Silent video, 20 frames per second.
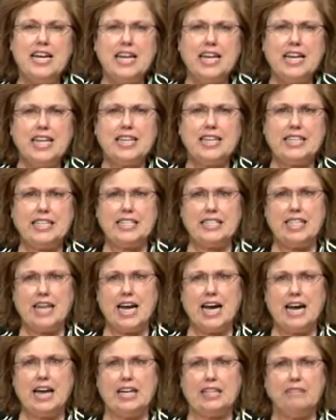
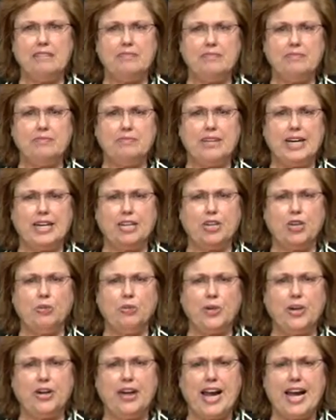My
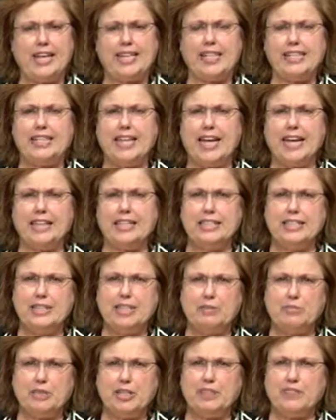career had to take a
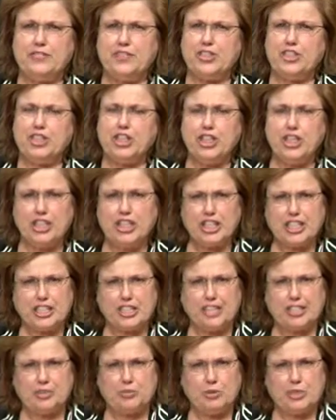little bit of a turn
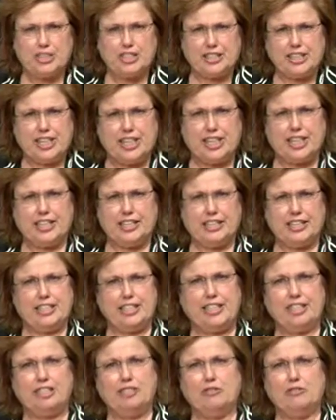because it was getting a
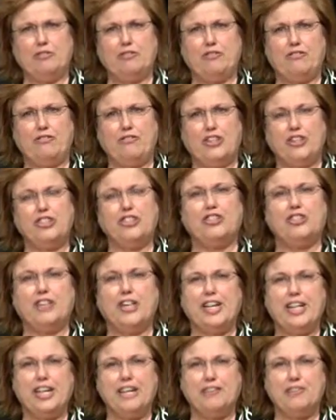little
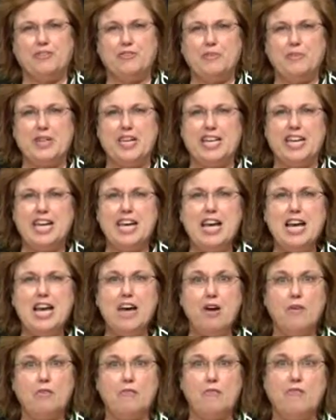frustrating for me,
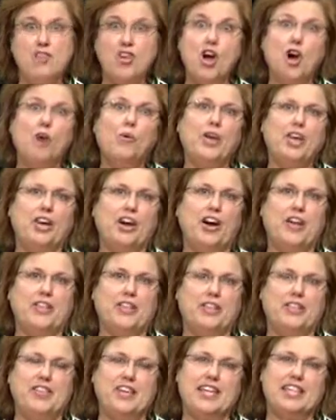knowing all the
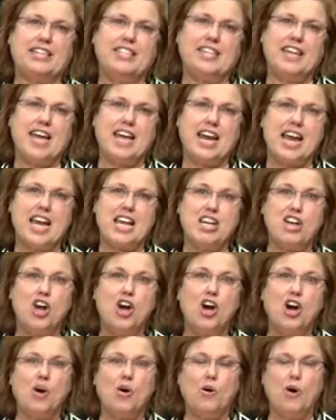things that I
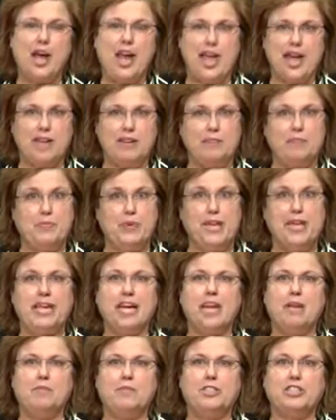know and being
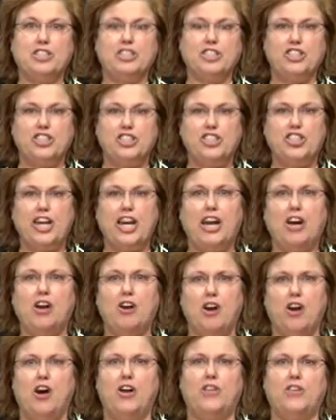able to share
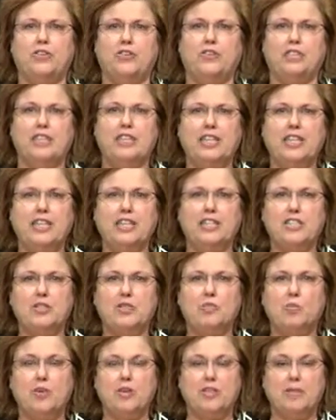all those things
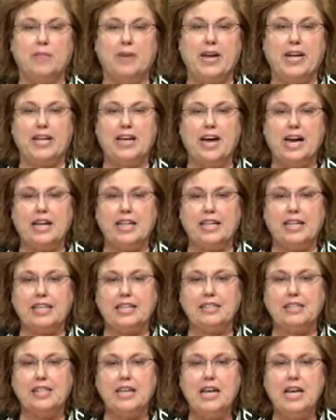with my
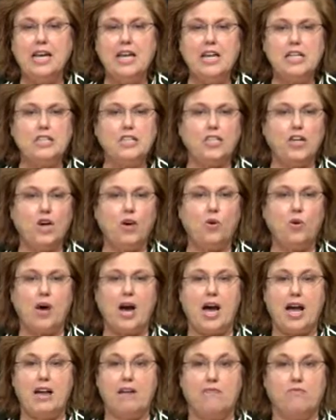colleagues. So
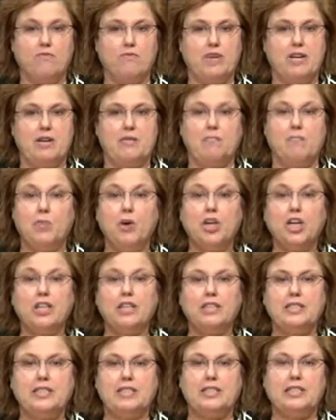I've written
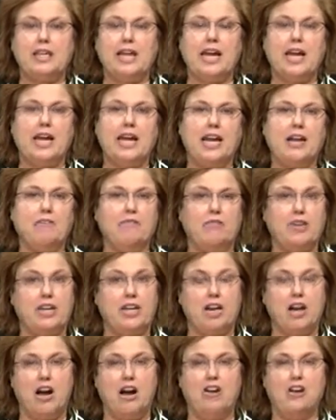books and I've
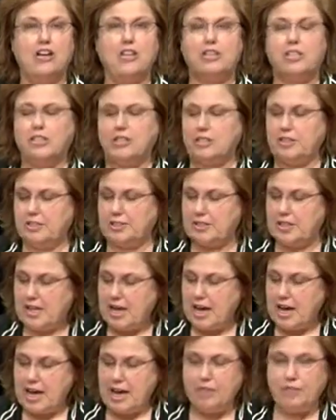written articles.
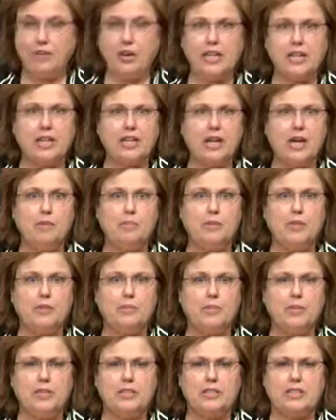I've written a couple of
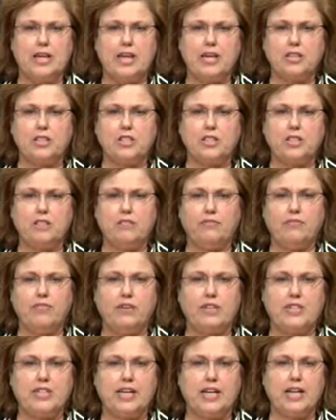books actually for
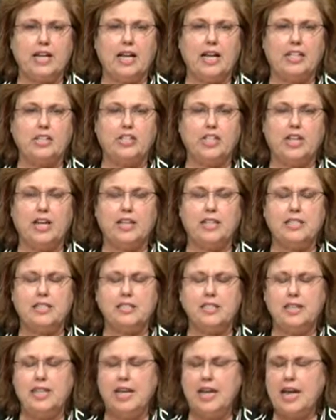dental
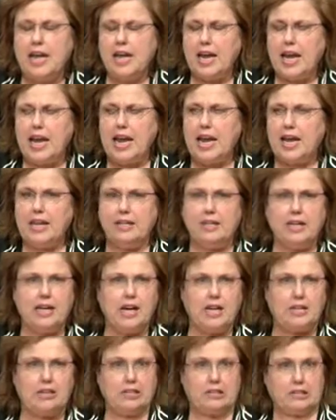hygienists, and
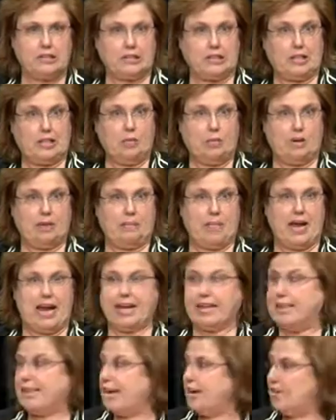you can see one
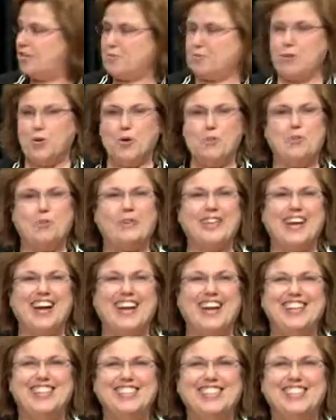back there. The Purple
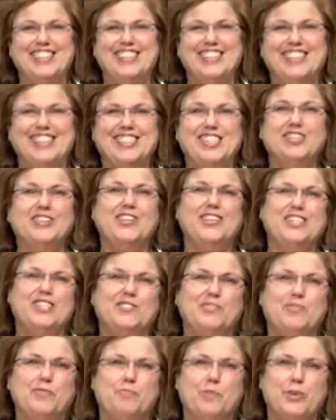Guide is a series
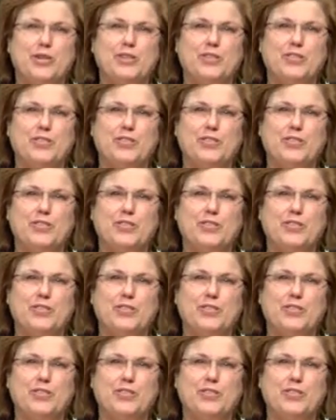of books